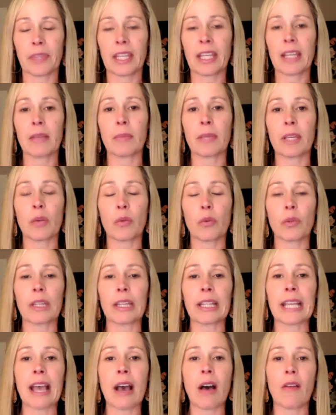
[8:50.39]
can be a
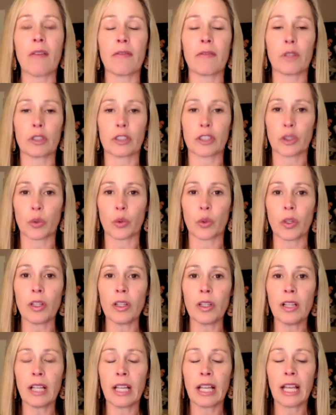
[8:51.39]
really helpful tool.